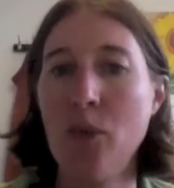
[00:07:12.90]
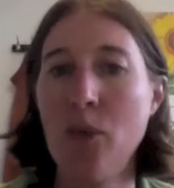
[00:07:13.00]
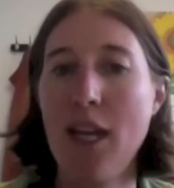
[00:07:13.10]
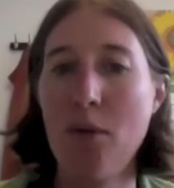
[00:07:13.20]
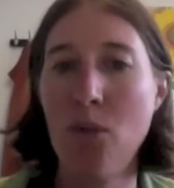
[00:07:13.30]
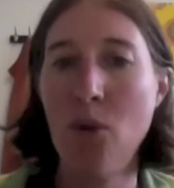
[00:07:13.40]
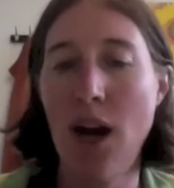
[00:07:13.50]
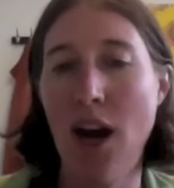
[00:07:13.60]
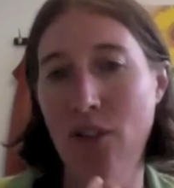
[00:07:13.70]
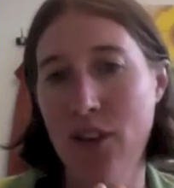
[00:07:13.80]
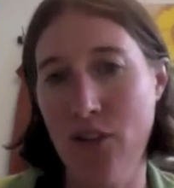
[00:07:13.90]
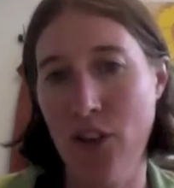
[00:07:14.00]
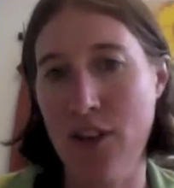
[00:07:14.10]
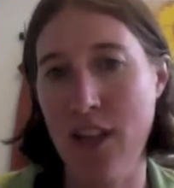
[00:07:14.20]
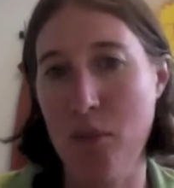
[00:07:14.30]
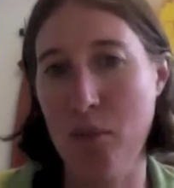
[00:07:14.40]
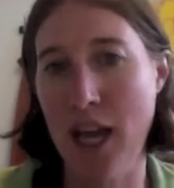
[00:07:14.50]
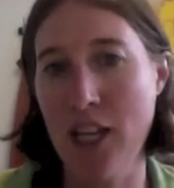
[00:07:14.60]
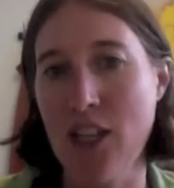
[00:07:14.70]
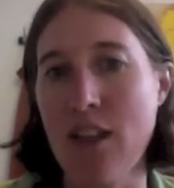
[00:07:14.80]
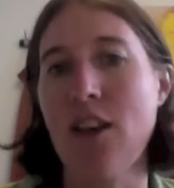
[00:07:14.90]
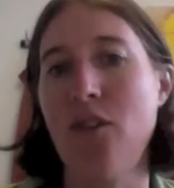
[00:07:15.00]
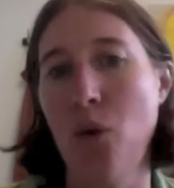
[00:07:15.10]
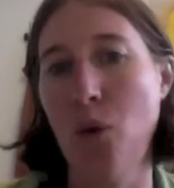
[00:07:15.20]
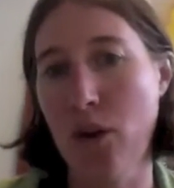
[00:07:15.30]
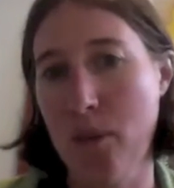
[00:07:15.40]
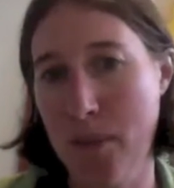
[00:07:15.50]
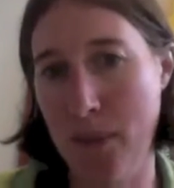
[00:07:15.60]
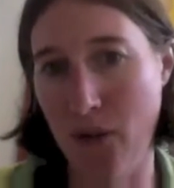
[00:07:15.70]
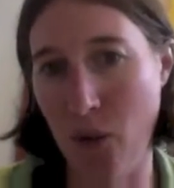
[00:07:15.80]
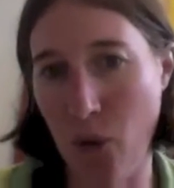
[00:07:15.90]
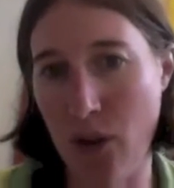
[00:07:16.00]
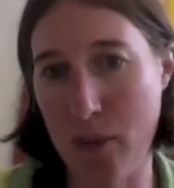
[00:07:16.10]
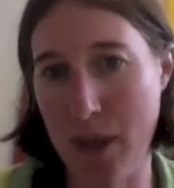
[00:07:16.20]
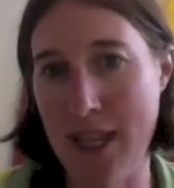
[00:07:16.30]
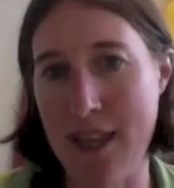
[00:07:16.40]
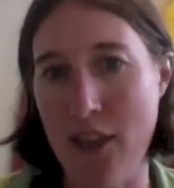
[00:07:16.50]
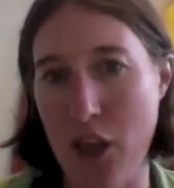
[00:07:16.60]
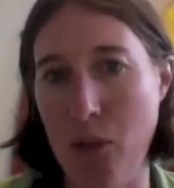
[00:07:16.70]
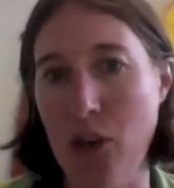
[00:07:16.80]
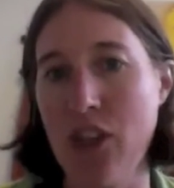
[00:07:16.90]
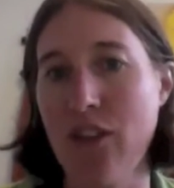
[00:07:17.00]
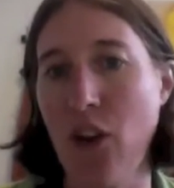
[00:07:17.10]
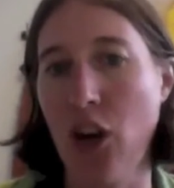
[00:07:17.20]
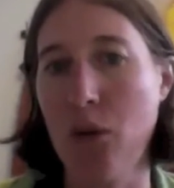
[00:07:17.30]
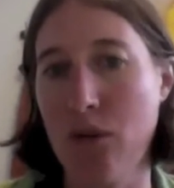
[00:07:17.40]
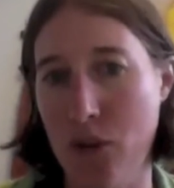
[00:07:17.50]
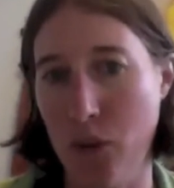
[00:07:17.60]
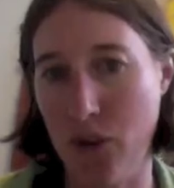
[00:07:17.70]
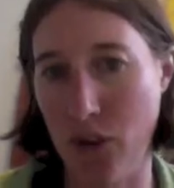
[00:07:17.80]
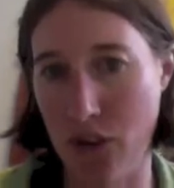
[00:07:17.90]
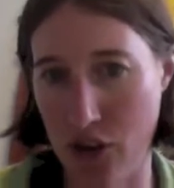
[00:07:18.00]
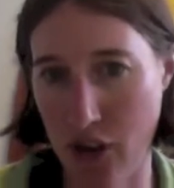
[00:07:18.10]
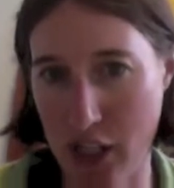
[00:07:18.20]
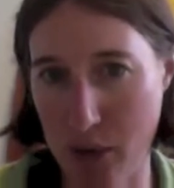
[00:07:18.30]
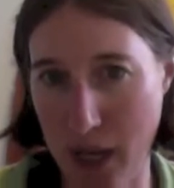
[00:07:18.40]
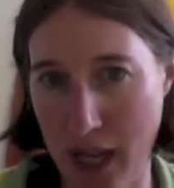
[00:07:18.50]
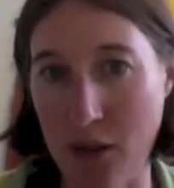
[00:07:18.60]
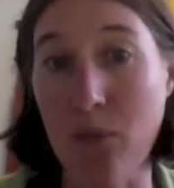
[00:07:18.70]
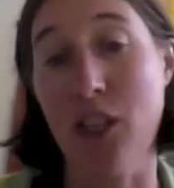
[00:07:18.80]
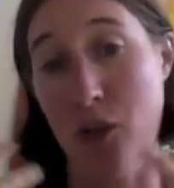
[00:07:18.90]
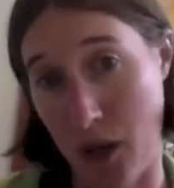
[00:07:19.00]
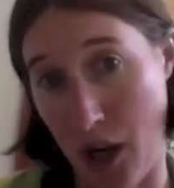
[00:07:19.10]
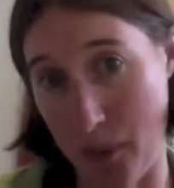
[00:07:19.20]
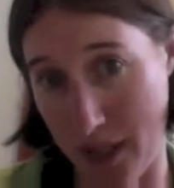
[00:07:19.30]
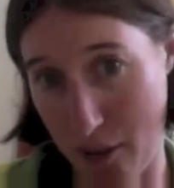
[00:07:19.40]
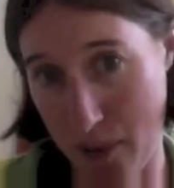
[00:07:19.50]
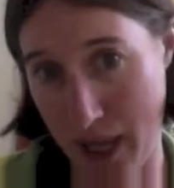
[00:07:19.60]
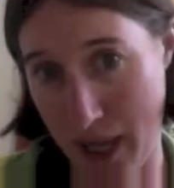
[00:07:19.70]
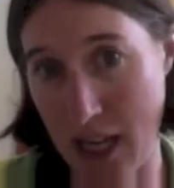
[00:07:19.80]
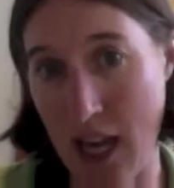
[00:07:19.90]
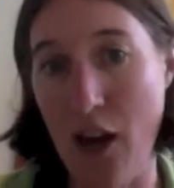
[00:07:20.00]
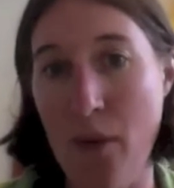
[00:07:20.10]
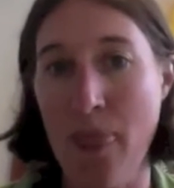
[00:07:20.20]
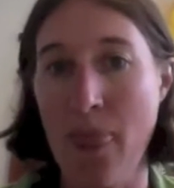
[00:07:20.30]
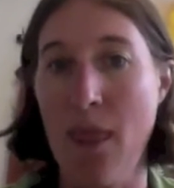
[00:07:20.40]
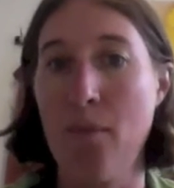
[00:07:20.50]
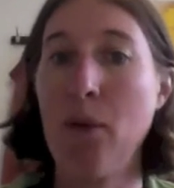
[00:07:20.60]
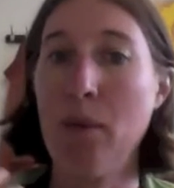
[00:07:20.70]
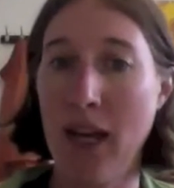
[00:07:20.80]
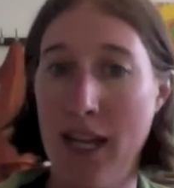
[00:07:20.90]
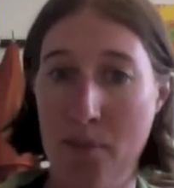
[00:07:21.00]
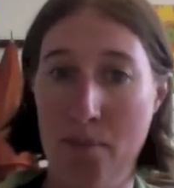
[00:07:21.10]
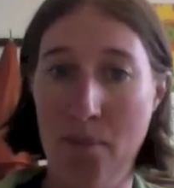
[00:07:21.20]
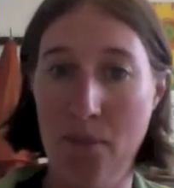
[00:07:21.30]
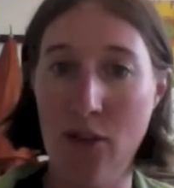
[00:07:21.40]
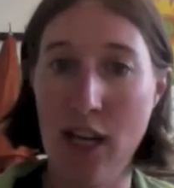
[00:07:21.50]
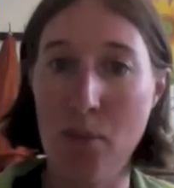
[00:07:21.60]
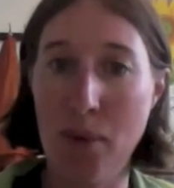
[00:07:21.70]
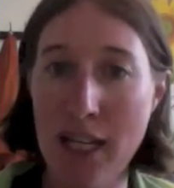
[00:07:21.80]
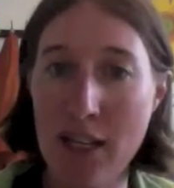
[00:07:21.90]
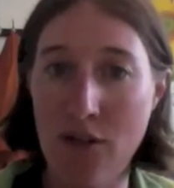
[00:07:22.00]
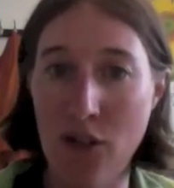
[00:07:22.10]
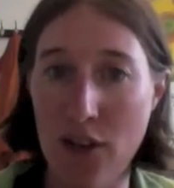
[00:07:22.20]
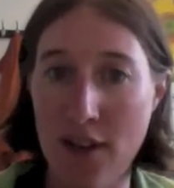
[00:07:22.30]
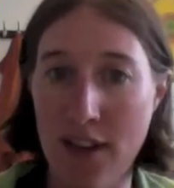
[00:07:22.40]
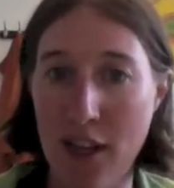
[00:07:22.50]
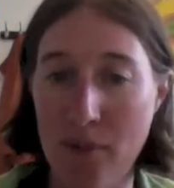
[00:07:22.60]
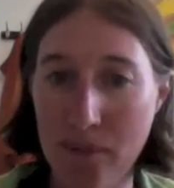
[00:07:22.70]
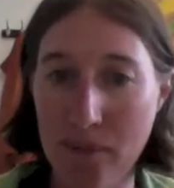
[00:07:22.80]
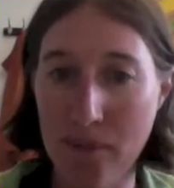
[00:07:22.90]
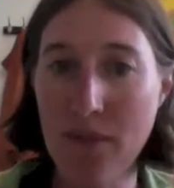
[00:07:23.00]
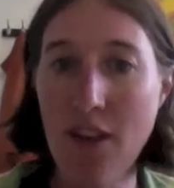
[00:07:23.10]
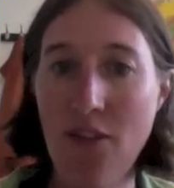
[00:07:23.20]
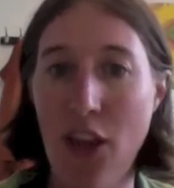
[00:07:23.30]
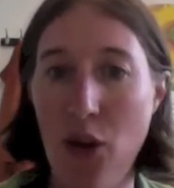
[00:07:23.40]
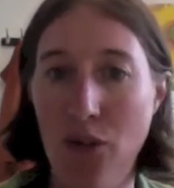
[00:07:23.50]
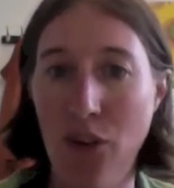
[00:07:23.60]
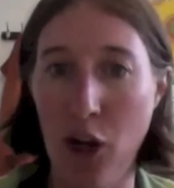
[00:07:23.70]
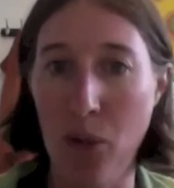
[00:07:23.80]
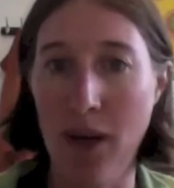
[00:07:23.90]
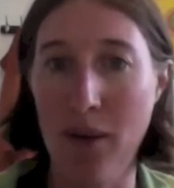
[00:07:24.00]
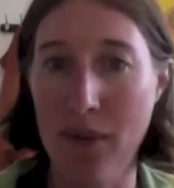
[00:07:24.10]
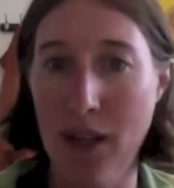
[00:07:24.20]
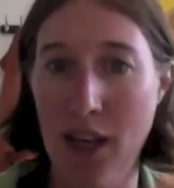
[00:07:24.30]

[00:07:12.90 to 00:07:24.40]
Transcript: do we get more alpha diversity in patches if all the species in the community follow a resource concentration pattern, which is what I would expect, but we might get greater beta diversity if they all follow a